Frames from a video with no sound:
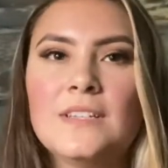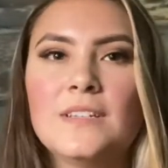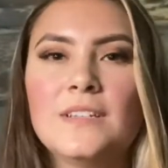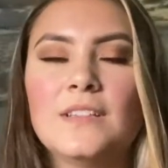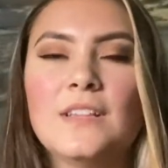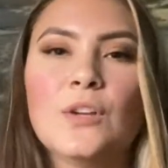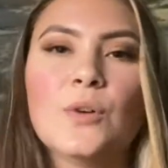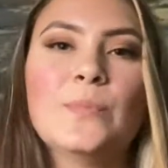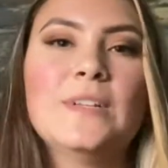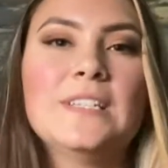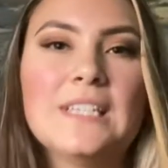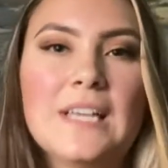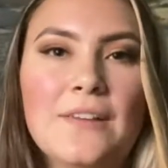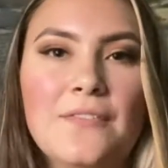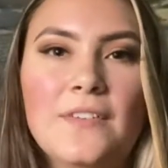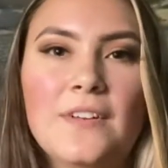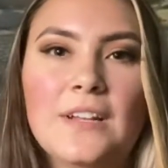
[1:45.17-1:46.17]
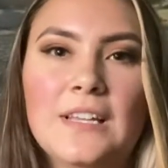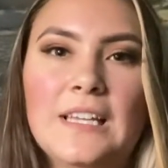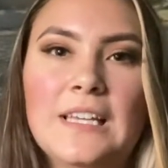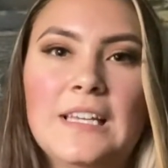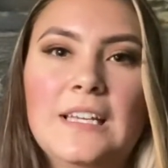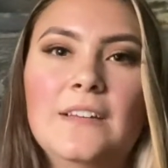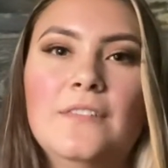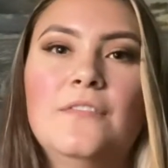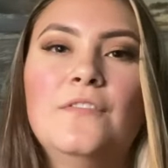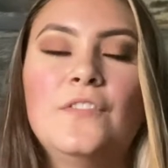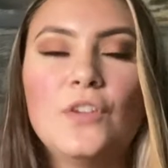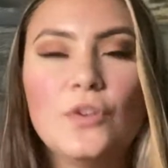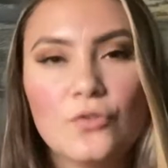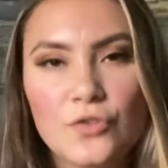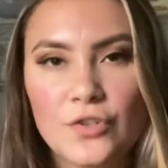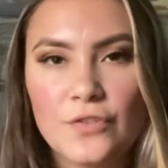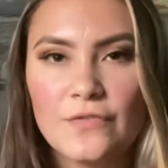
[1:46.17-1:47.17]
there'll be definitely
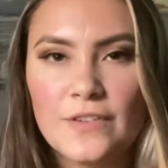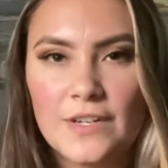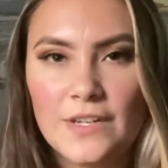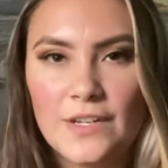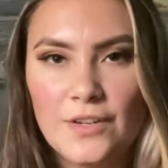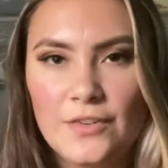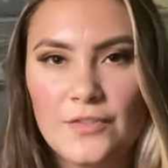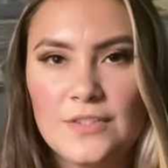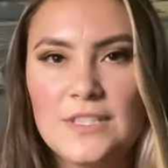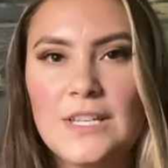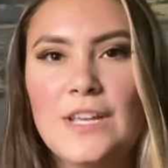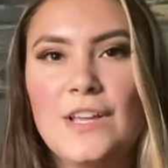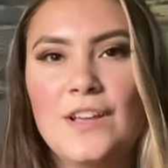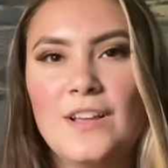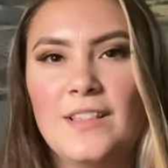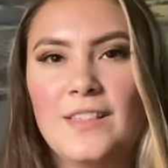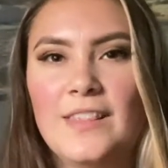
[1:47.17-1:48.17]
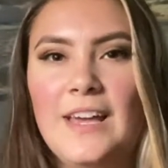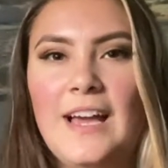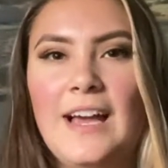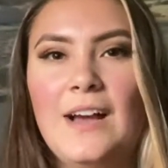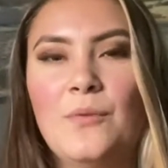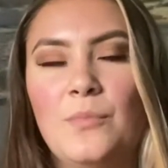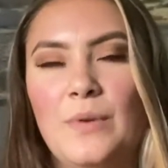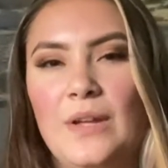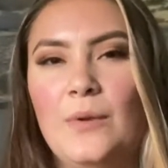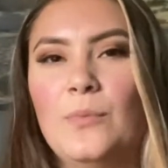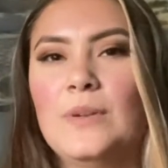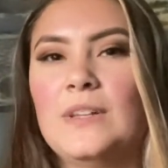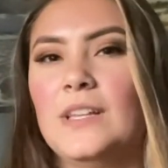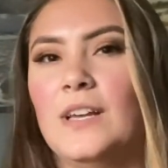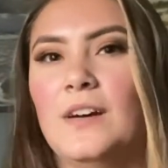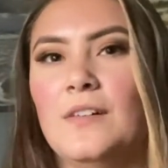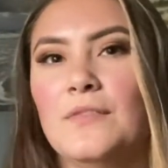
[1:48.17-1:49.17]
future videos that we would
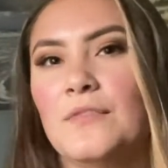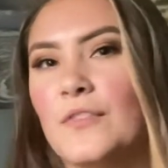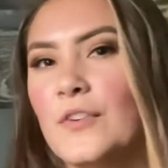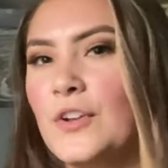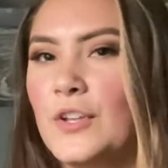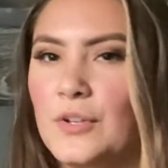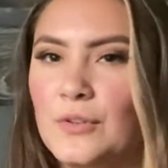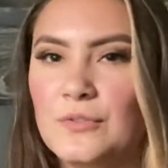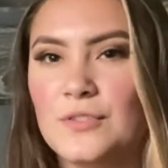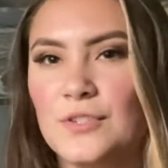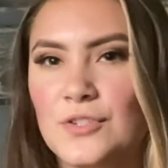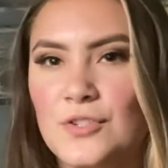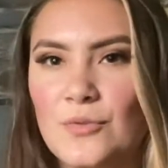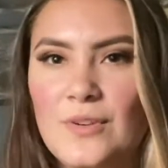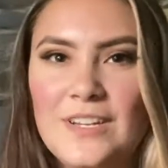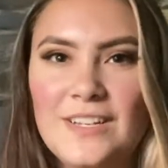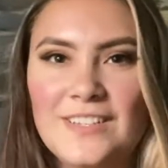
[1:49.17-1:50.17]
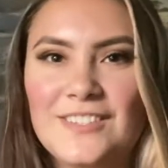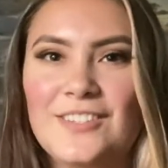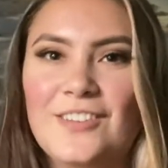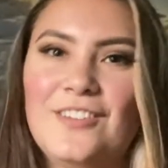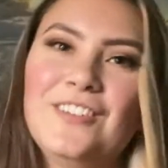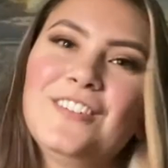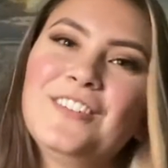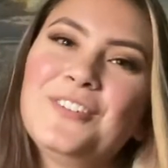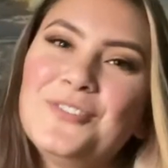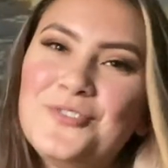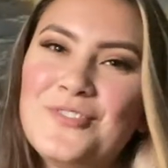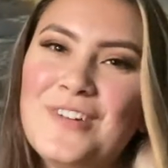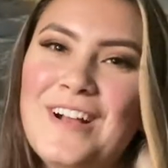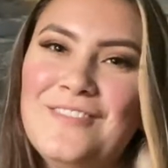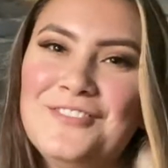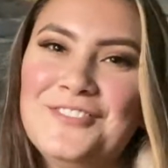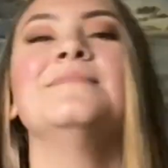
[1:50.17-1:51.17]
love for you to join us on our little
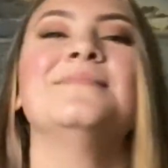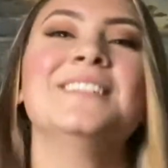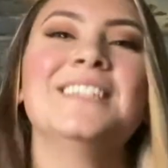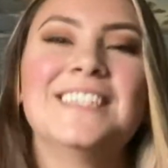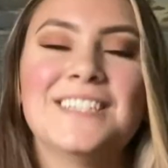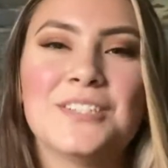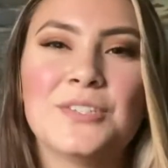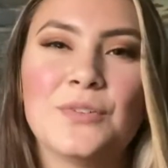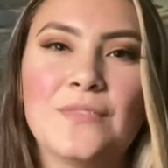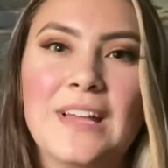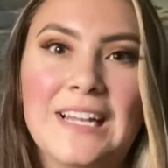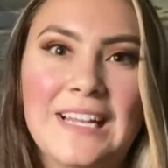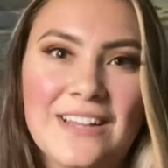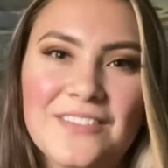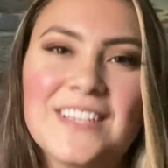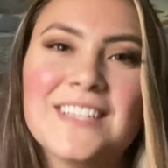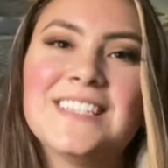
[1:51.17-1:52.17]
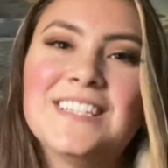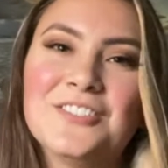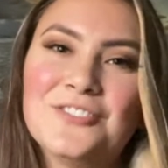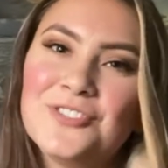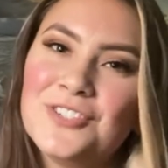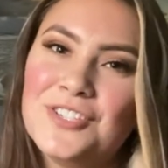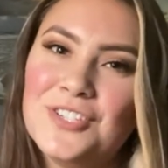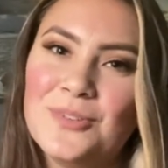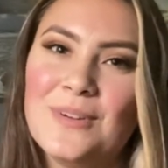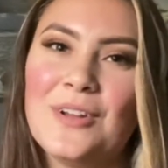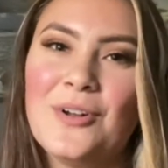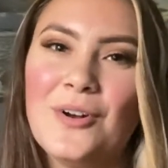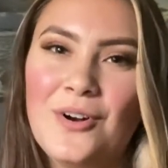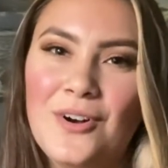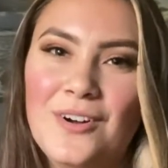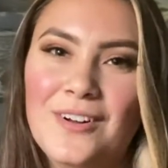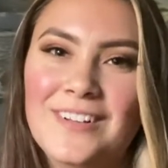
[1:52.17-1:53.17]
travel. So if any of this interests you at
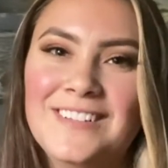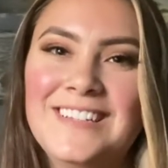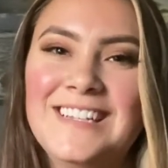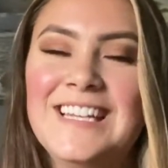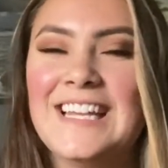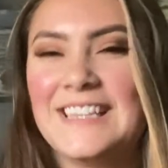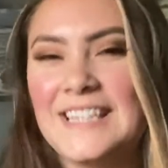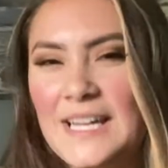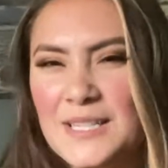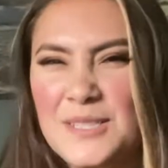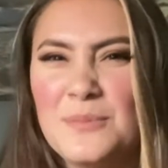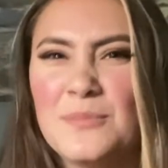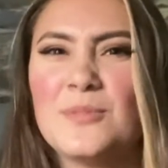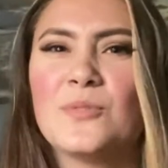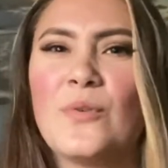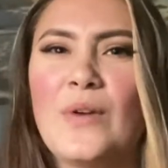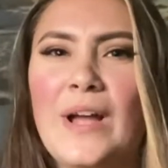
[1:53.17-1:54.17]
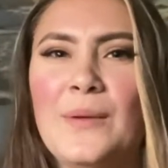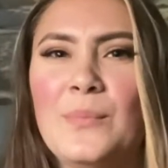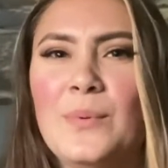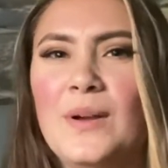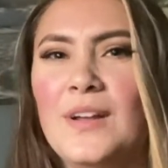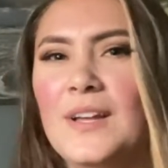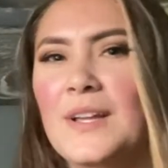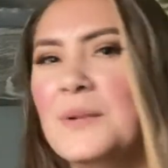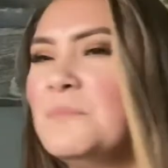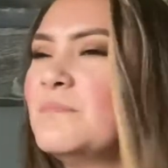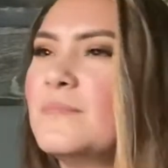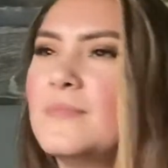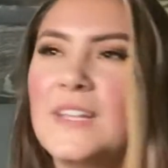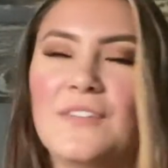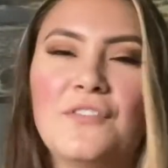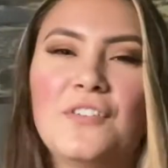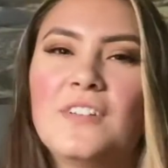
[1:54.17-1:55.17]
all, hit that subscribe button,
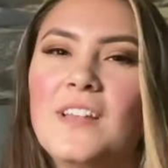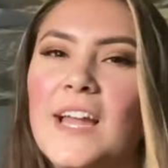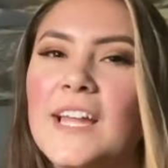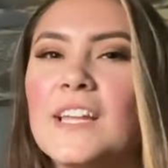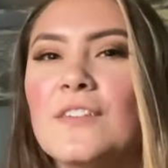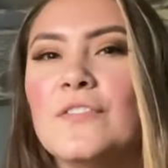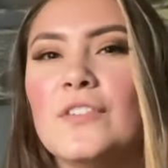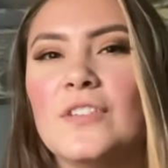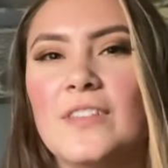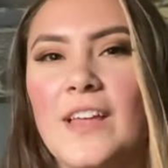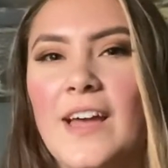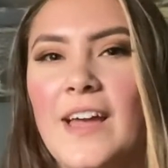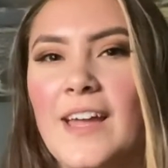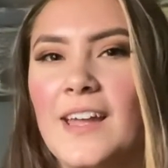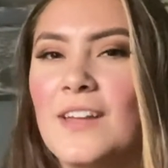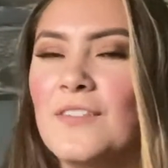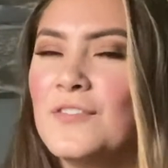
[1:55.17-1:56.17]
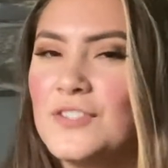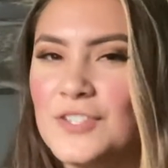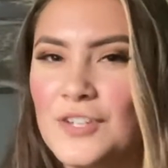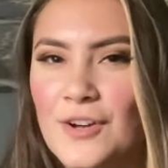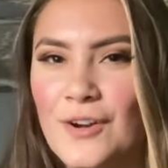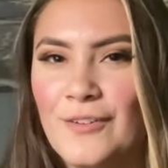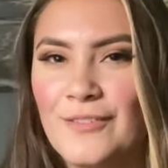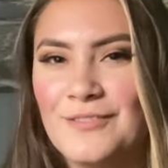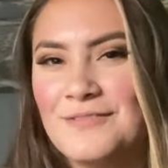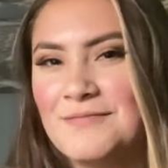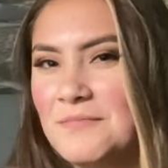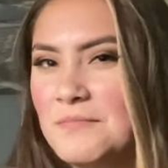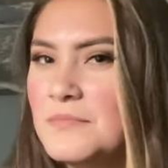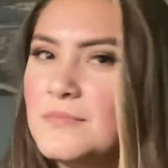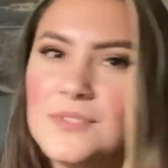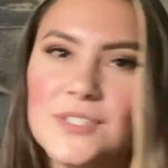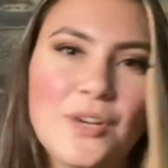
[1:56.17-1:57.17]
give it a like if you'd like. If you don't,
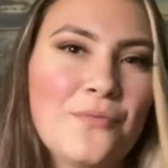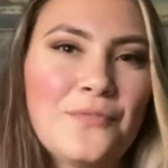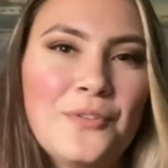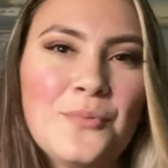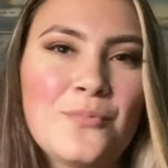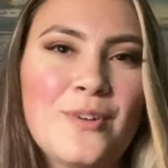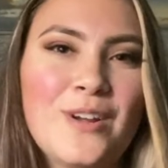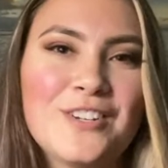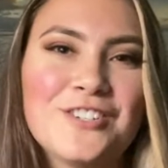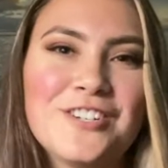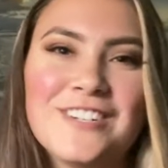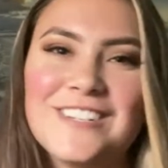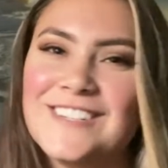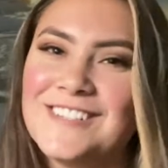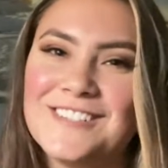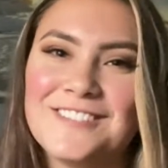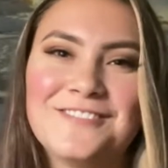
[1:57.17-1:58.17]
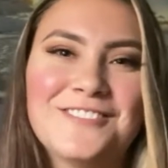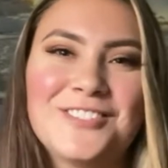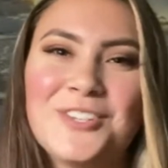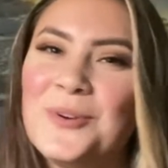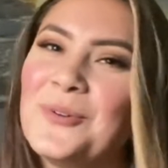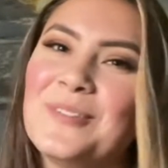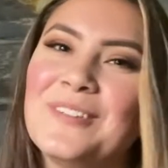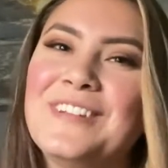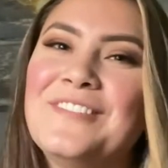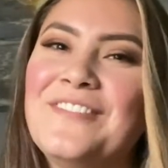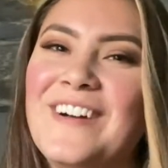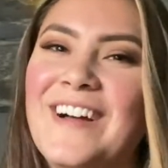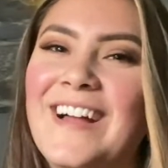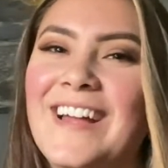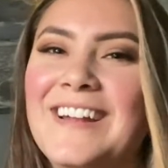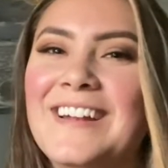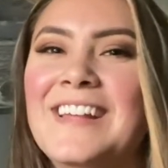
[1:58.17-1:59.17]
don't feel pressured, it's totally
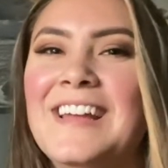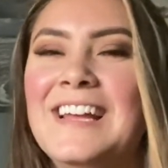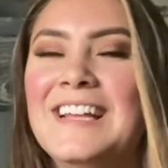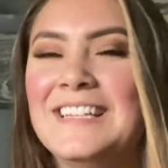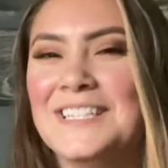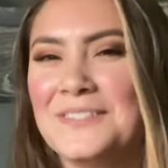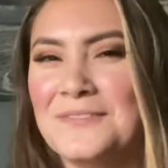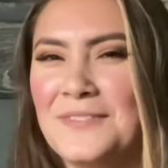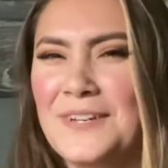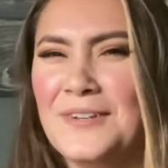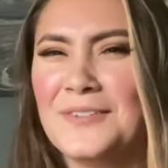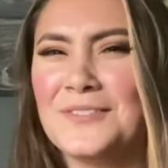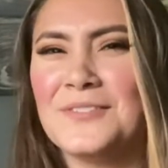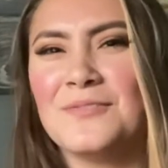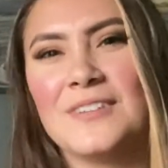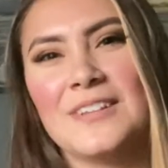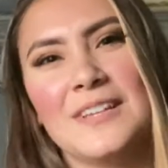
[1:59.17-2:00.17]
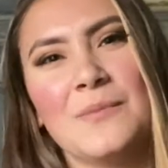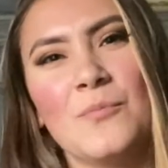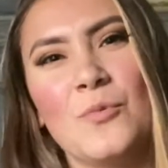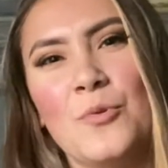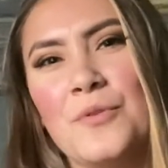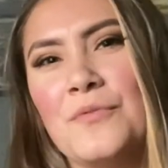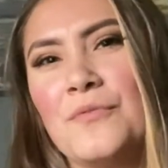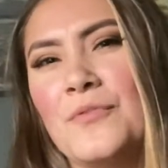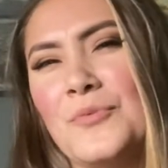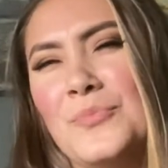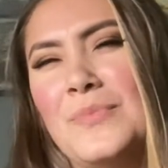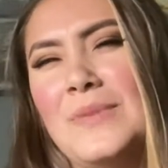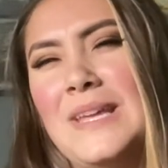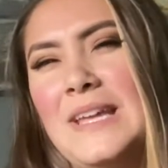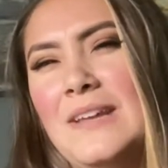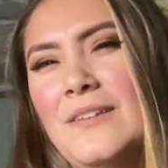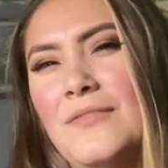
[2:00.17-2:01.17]
fine. These videos are really more for
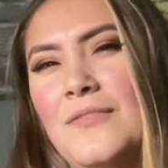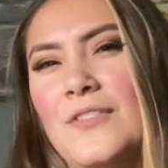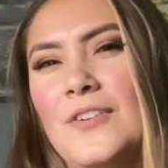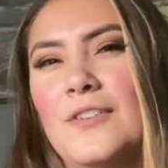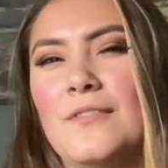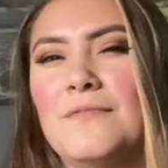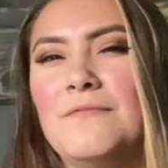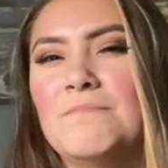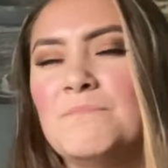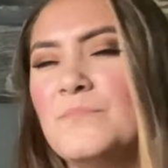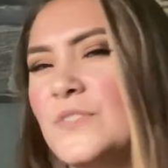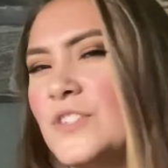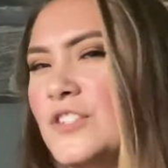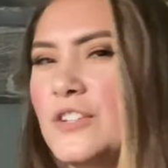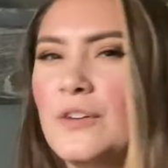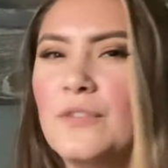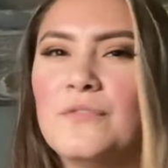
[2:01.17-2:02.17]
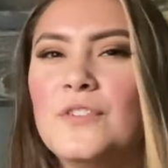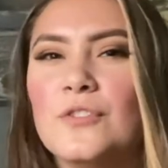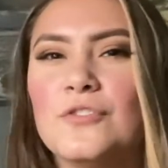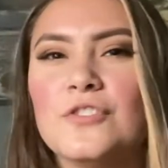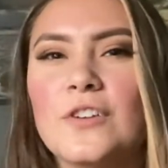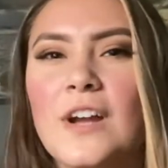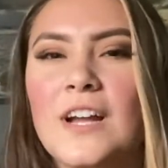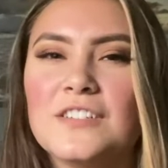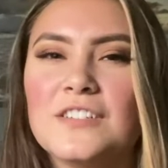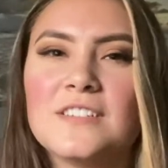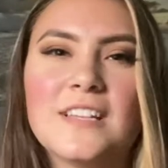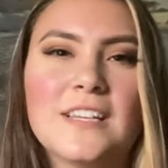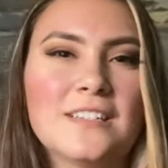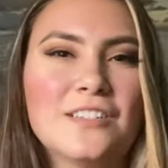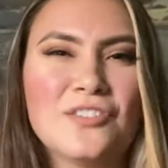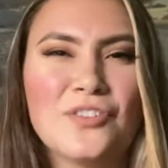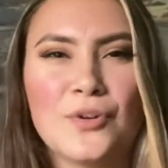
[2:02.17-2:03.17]
me, for, you know, future. I like
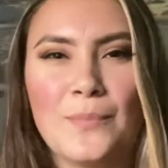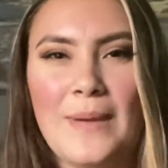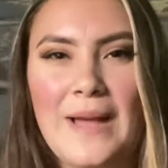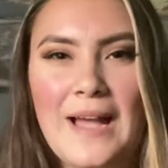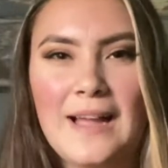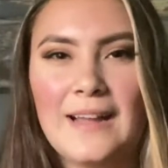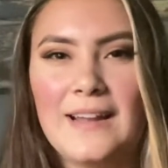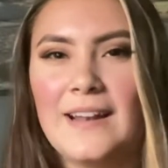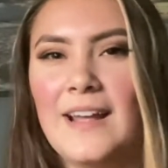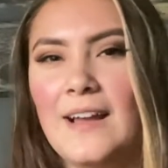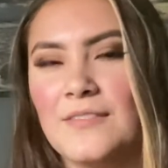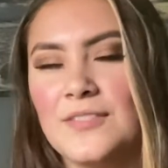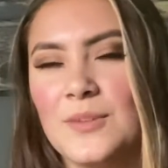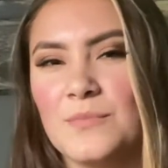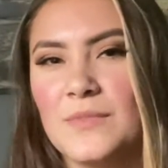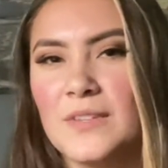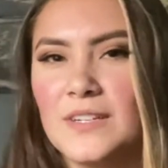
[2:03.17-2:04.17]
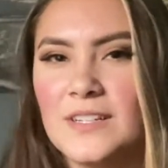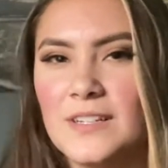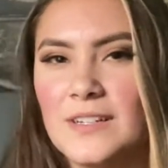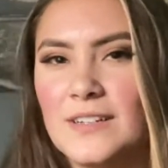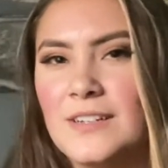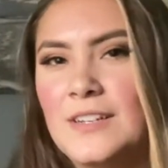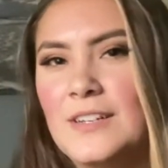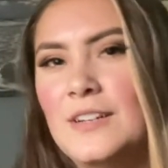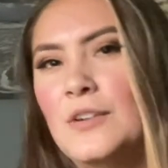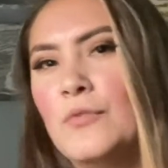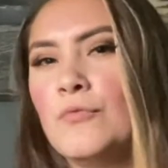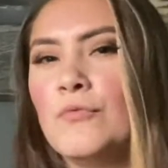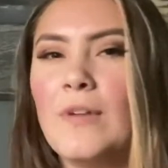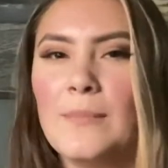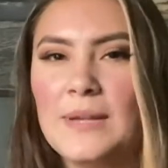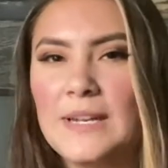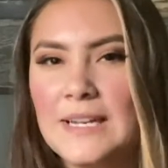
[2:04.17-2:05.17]
to look back and have something to
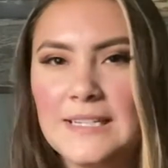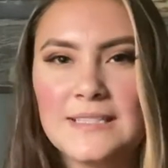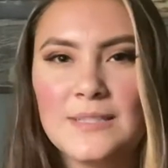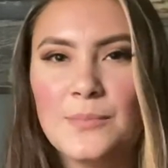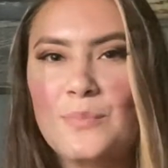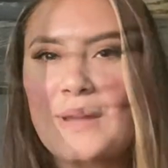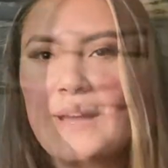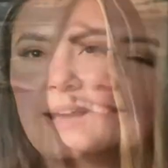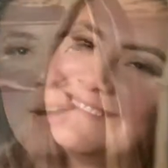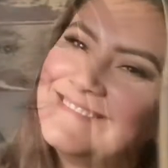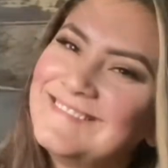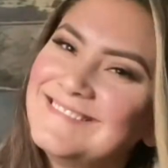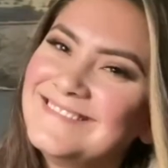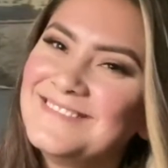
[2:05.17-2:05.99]
reminisce about.